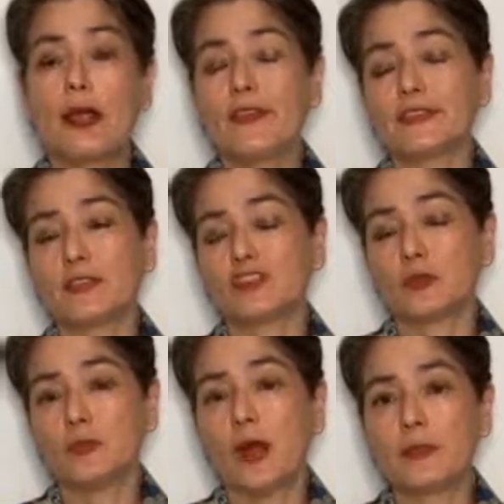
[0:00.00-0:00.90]
This comes
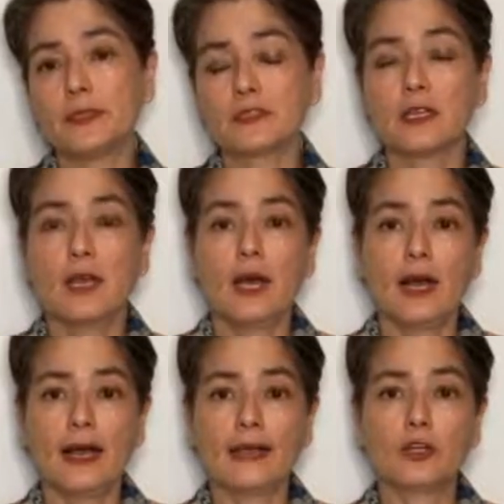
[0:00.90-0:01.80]
from Robbins
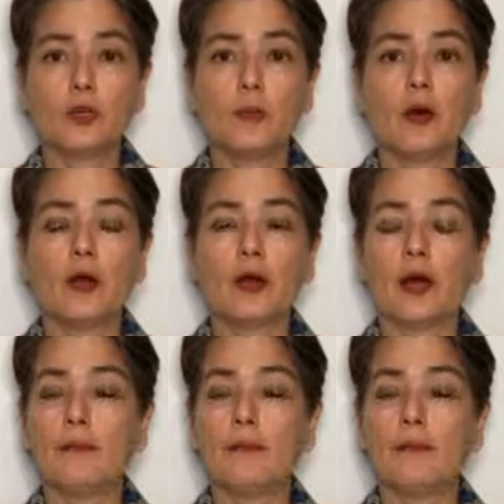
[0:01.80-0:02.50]
and Kumar,